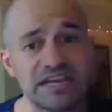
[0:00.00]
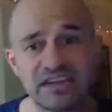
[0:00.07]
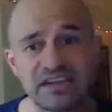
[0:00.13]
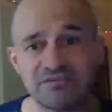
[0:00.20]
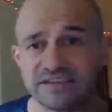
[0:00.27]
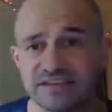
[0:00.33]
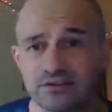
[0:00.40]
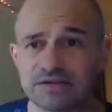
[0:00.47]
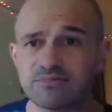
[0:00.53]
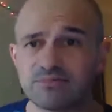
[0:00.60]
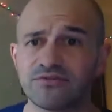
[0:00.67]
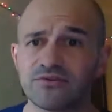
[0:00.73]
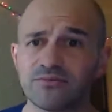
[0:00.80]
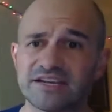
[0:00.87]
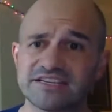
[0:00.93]
meaning of gilding
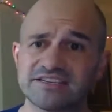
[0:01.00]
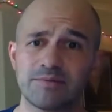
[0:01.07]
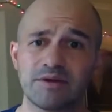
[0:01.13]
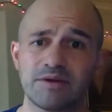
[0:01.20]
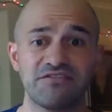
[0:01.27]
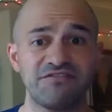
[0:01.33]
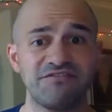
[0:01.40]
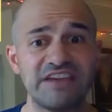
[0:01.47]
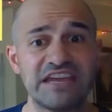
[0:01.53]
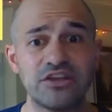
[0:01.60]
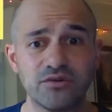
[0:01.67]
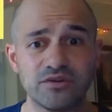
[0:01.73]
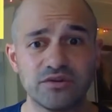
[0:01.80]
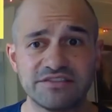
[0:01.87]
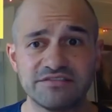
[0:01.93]
before we can talk about the
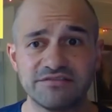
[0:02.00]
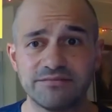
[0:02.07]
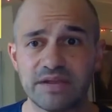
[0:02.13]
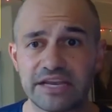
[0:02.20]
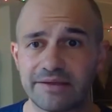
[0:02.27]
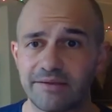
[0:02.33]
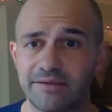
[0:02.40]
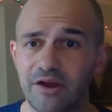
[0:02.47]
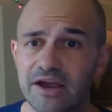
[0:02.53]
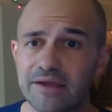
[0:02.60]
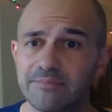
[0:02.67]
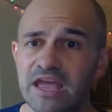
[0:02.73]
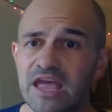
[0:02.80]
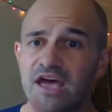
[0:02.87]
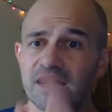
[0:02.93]
figurative meaning. All
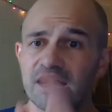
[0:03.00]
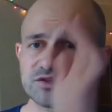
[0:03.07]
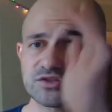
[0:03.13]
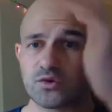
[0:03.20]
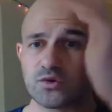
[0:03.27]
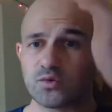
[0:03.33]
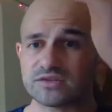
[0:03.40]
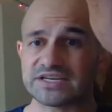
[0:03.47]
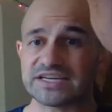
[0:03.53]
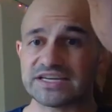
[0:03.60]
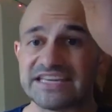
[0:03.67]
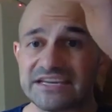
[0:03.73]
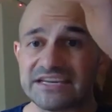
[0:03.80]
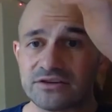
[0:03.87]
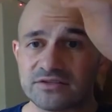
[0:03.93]
right, so
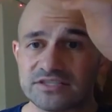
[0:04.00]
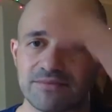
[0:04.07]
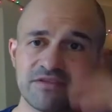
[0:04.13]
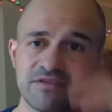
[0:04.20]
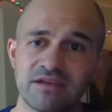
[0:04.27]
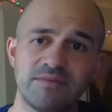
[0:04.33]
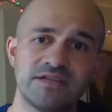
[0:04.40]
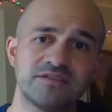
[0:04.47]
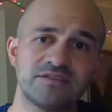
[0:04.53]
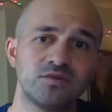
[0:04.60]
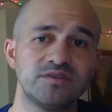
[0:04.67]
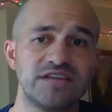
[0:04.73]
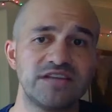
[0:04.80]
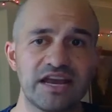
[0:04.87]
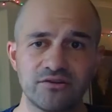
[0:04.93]
to gild something means
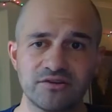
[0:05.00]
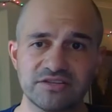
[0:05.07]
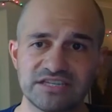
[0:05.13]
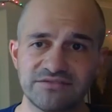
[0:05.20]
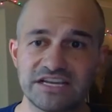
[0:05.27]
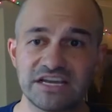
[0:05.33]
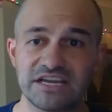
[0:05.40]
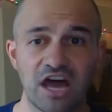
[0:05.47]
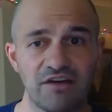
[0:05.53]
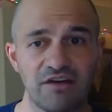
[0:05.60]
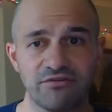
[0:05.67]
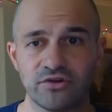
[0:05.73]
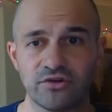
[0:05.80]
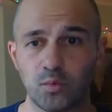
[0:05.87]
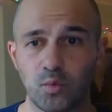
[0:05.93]
to decoratively
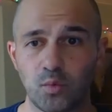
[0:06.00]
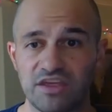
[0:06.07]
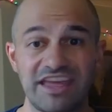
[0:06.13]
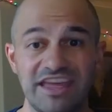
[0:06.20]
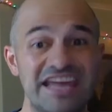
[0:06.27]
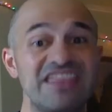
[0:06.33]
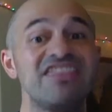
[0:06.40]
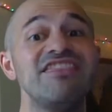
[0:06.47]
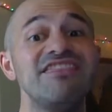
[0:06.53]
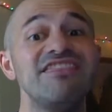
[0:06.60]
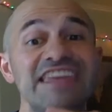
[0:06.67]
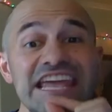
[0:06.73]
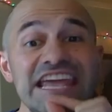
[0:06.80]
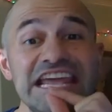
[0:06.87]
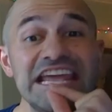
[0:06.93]
cover it with a
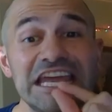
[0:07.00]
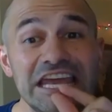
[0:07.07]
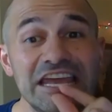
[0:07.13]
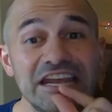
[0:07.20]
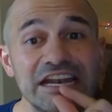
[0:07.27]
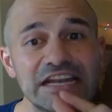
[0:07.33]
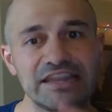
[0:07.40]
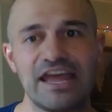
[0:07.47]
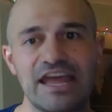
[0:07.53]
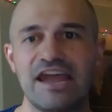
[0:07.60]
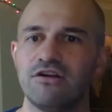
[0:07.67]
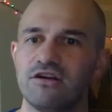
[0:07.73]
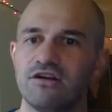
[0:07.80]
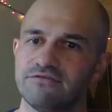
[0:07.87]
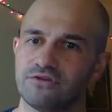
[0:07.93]
thin
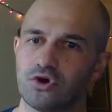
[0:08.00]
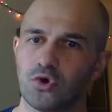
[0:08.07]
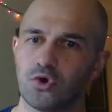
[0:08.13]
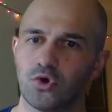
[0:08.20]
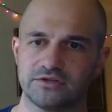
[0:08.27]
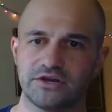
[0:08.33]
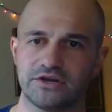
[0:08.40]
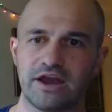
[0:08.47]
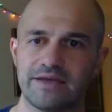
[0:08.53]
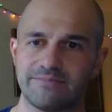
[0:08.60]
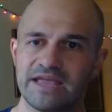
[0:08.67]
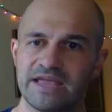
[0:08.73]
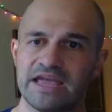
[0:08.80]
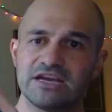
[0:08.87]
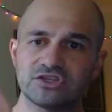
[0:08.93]
layer of gold. All
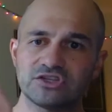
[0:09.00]
right,